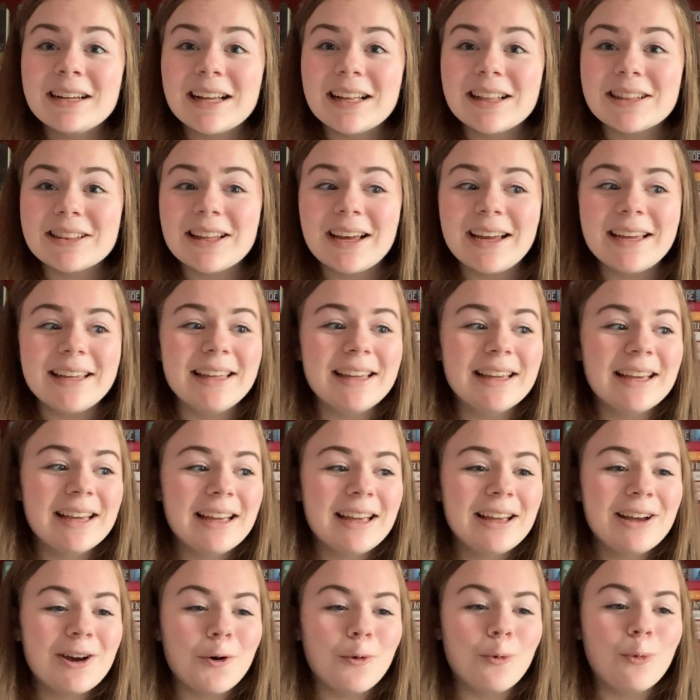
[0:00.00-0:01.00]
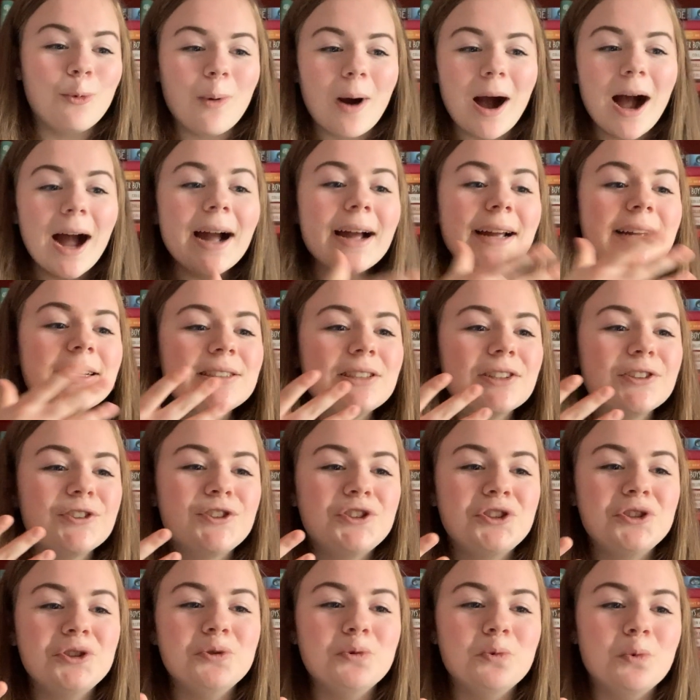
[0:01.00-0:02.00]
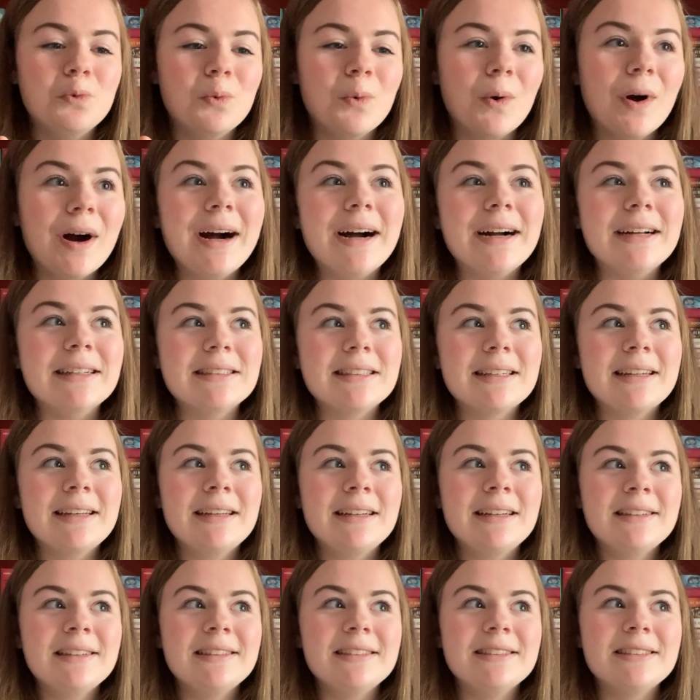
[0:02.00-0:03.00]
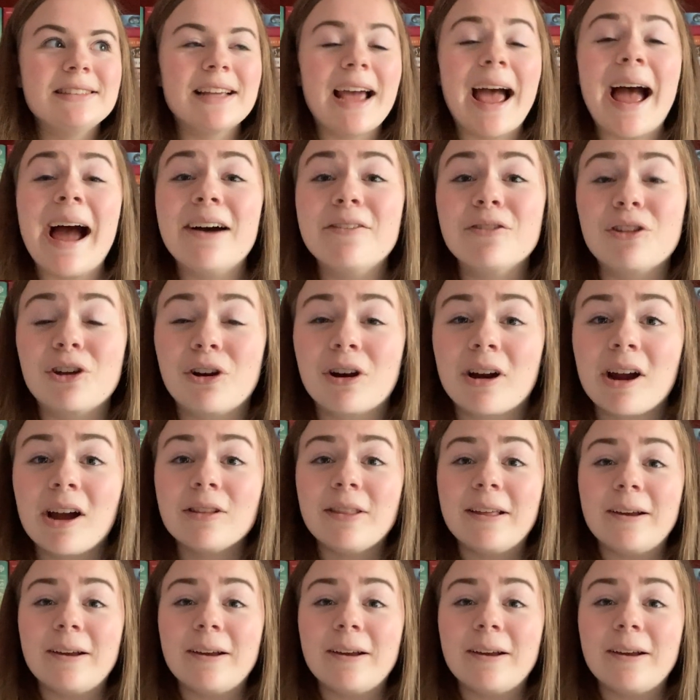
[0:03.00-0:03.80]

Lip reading: Like, why does she want to have the crown?